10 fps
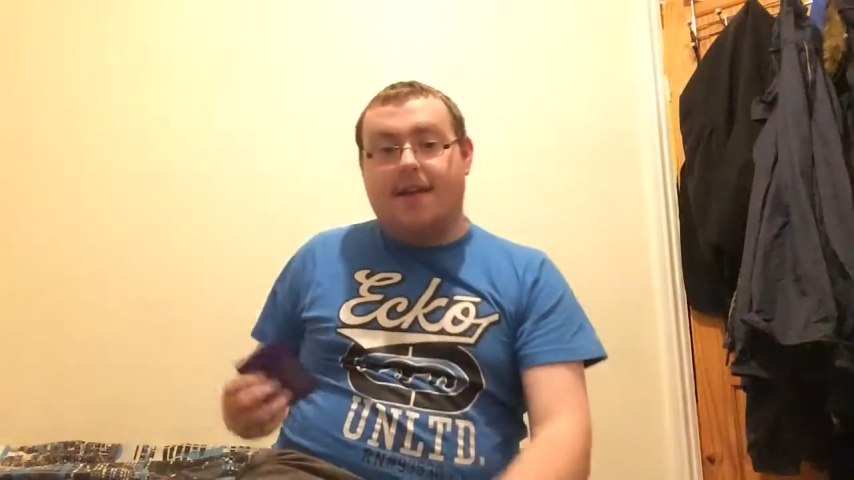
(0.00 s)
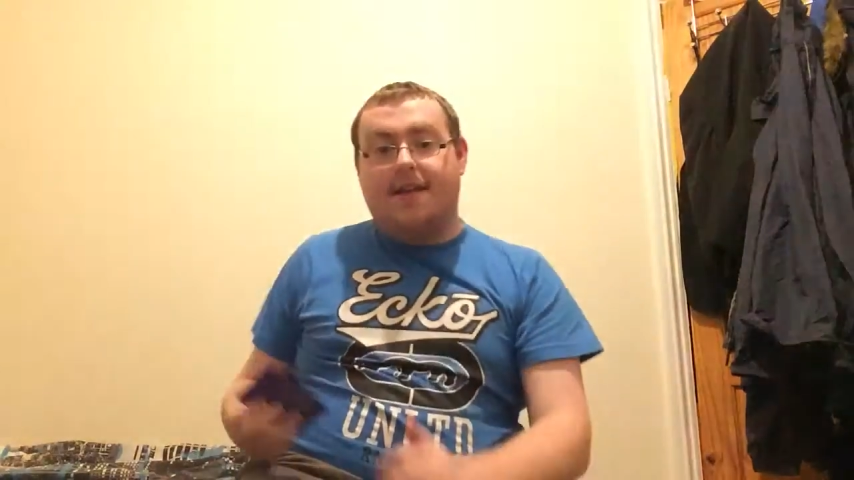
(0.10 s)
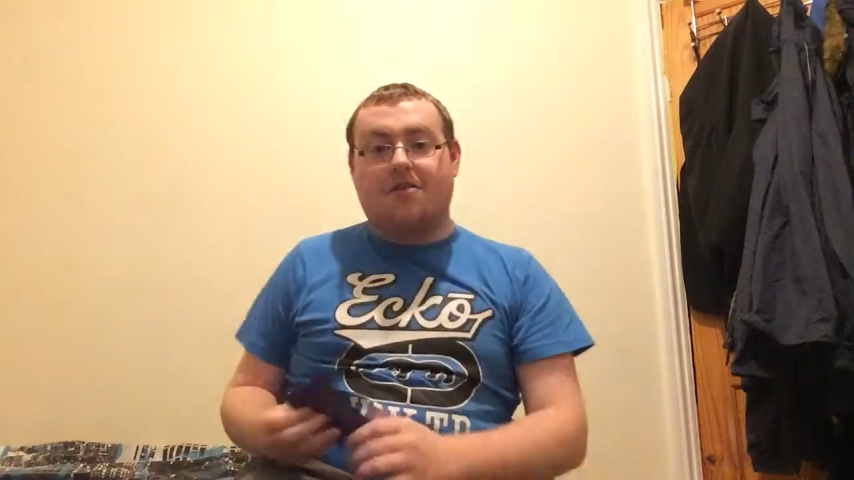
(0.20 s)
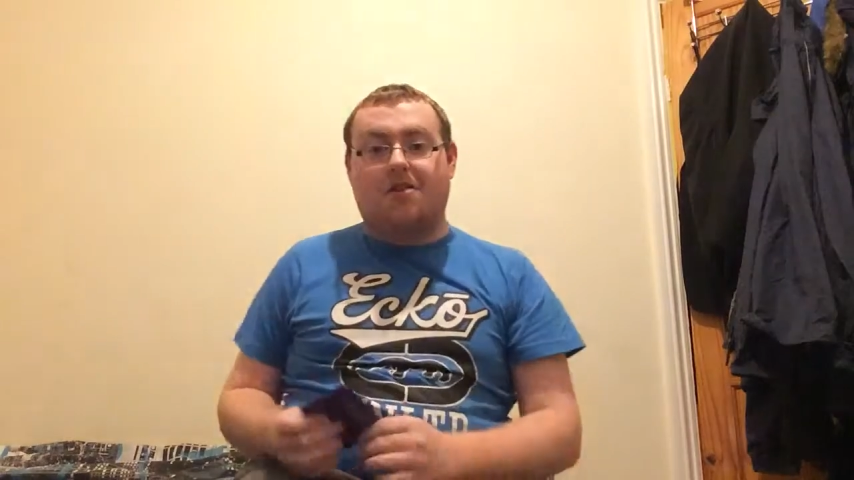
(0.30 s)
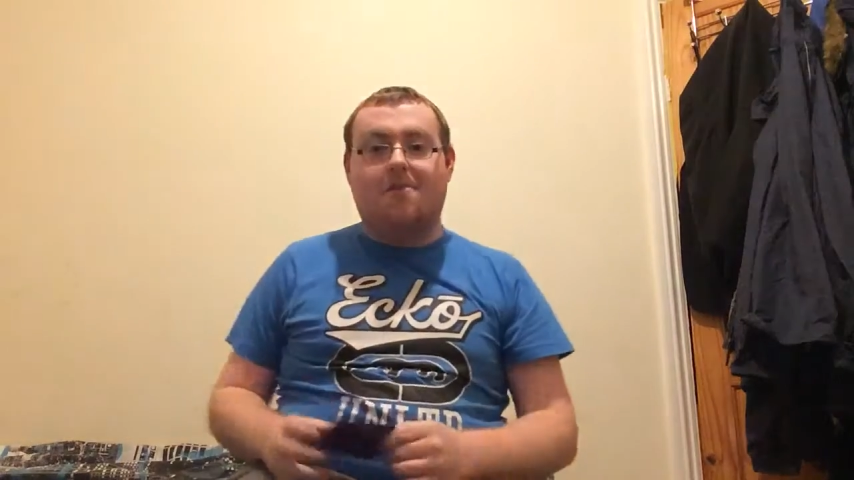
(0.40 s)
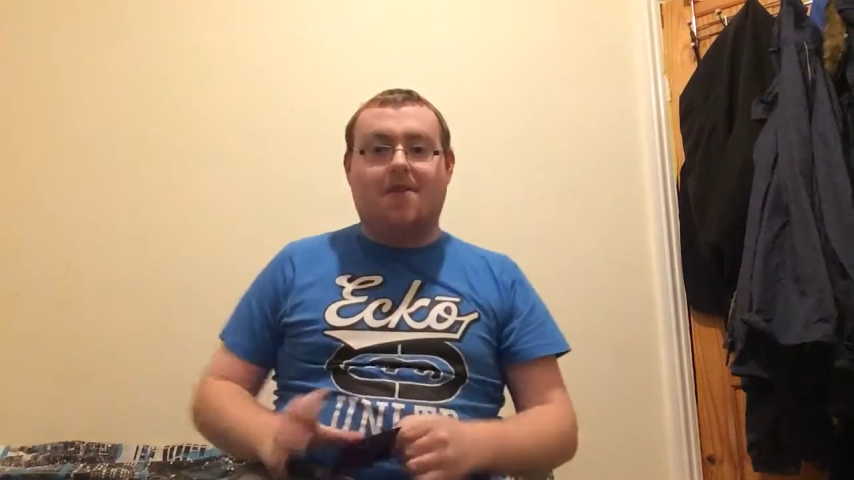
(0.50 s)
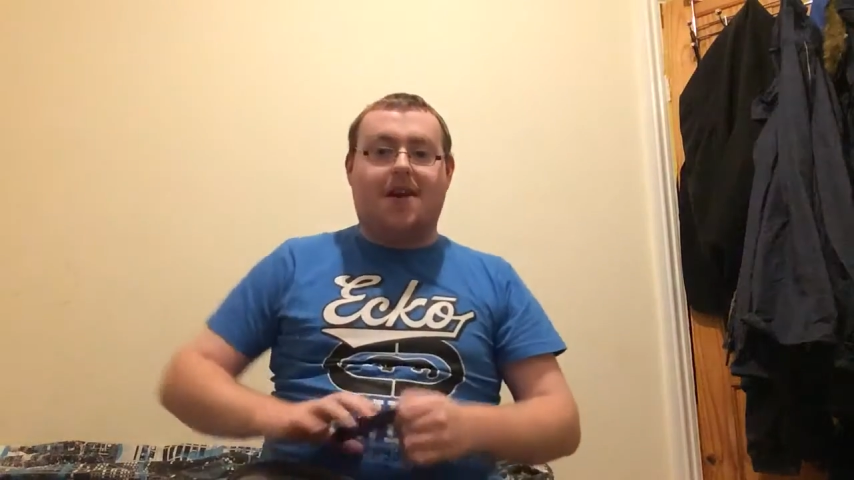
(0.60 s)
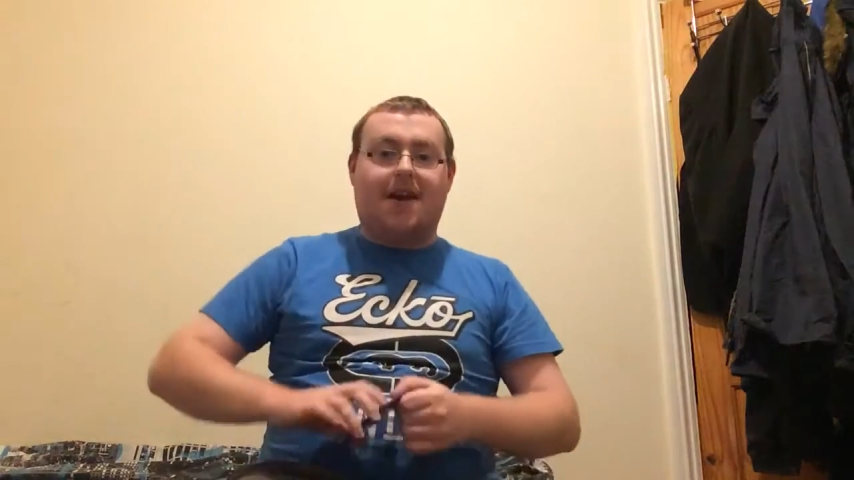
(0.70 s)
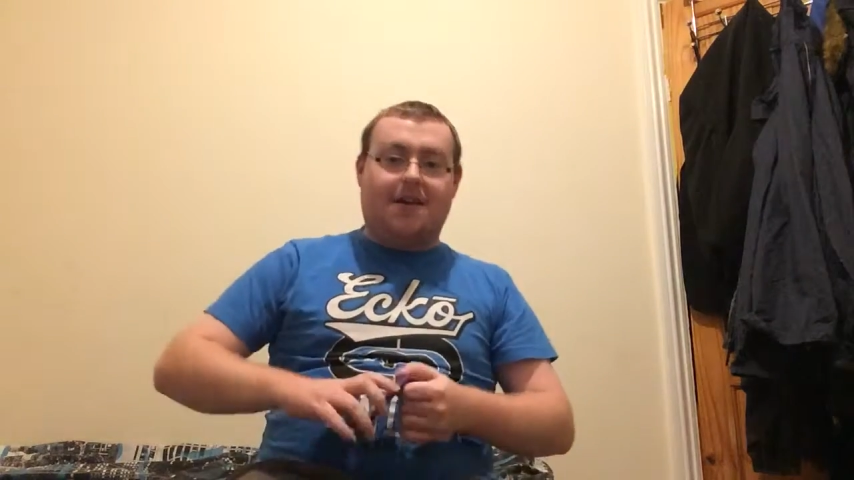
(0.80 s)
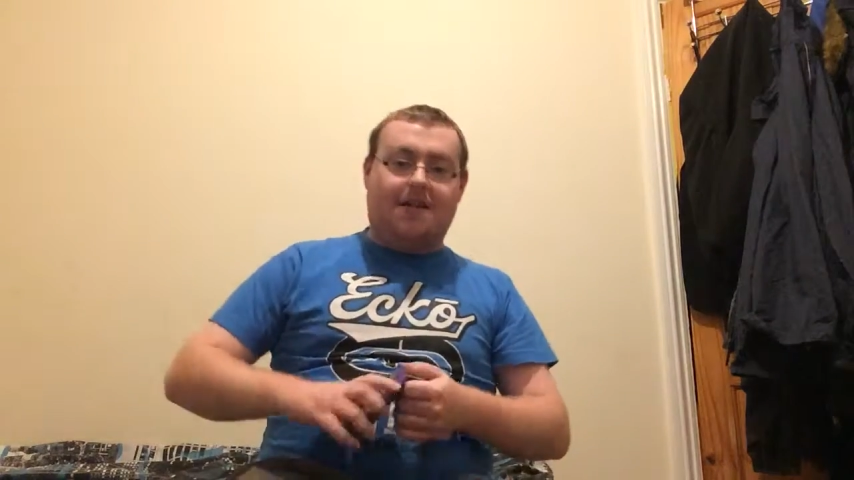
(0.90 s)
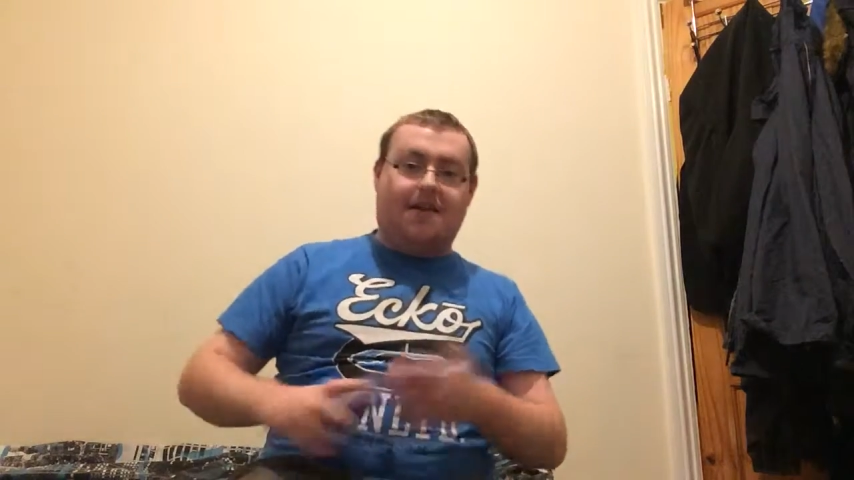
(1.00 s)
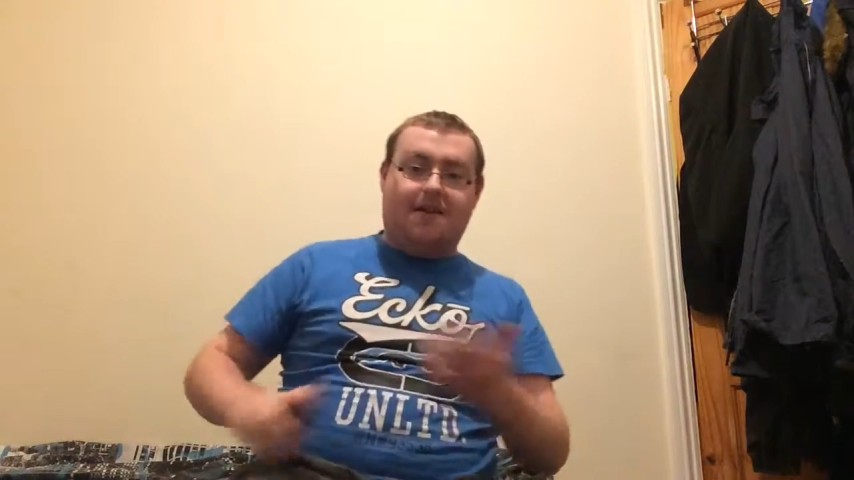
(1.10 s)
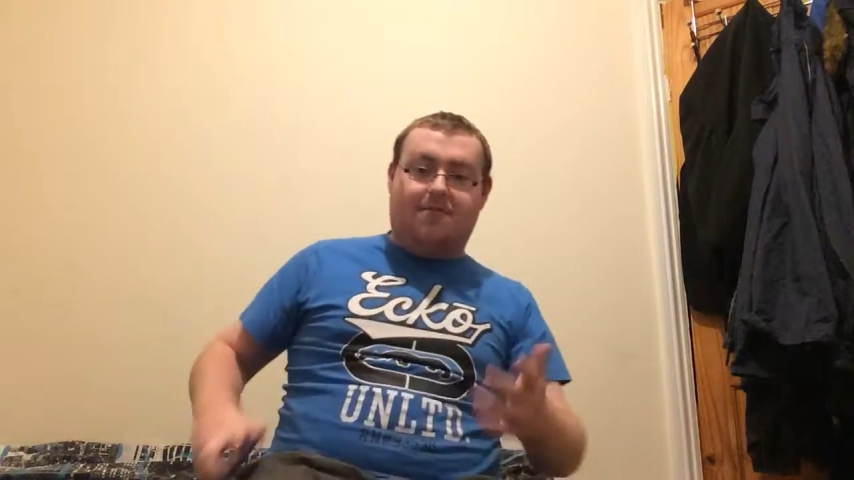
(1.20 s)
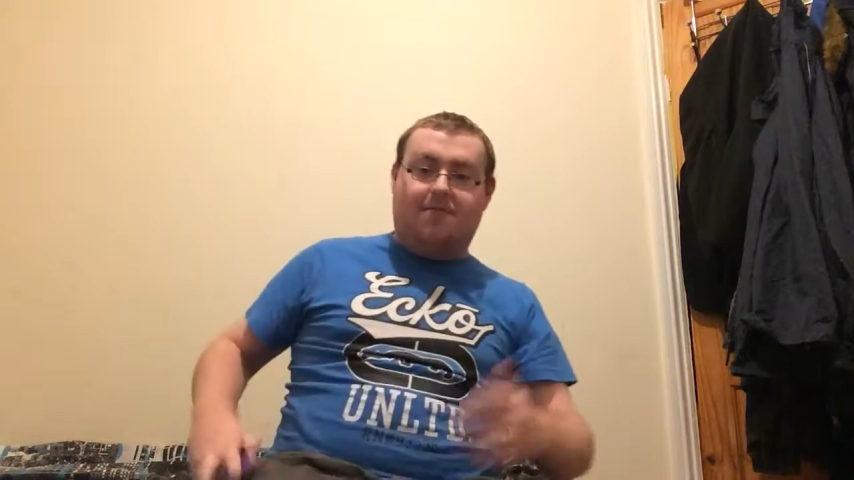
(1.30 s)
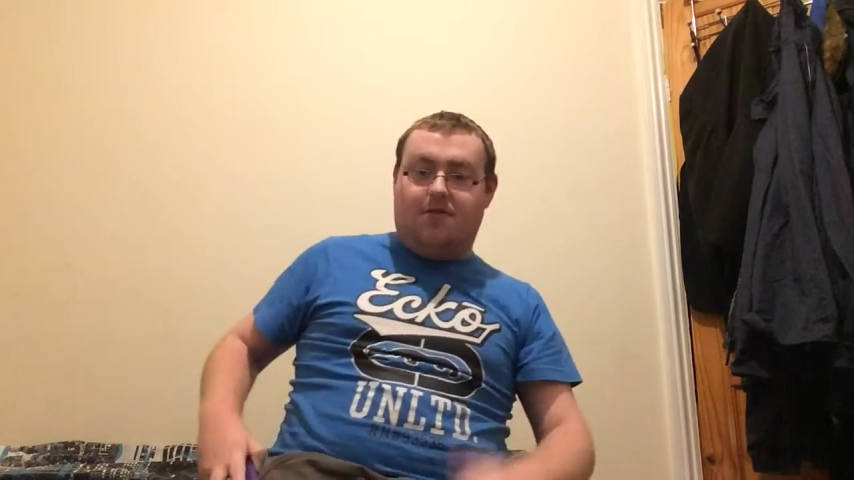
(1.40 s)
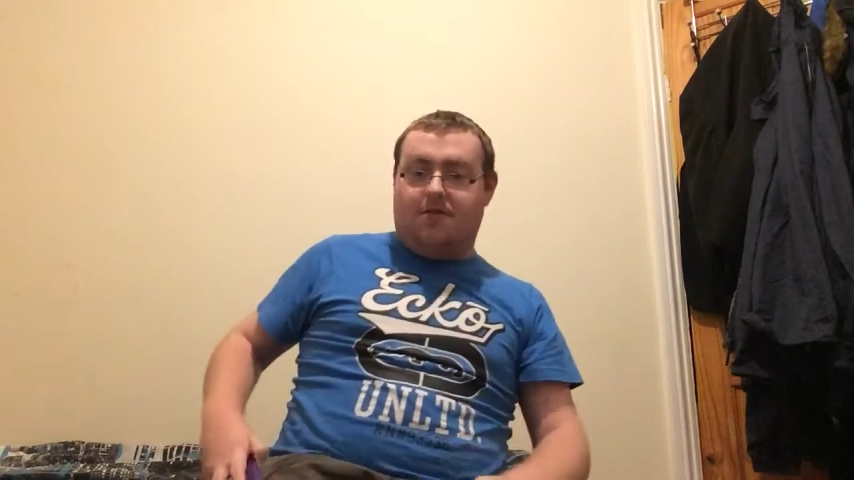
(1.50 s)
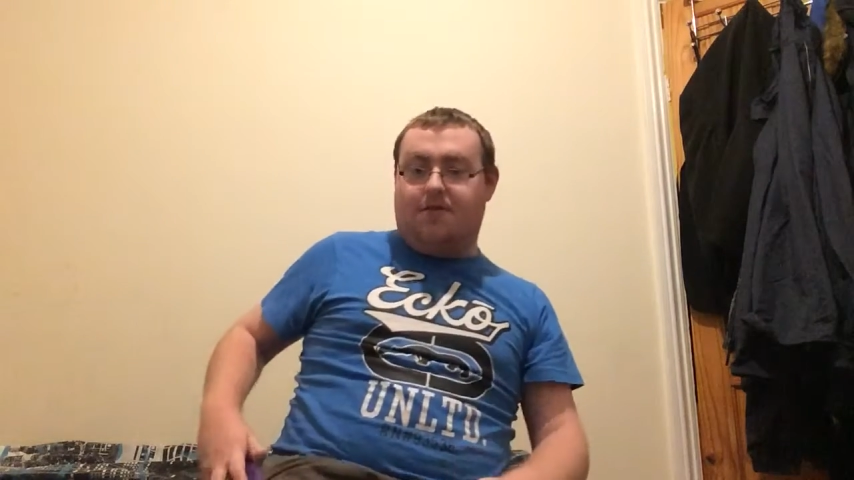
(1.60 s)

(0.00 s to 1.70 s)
This could be a nice one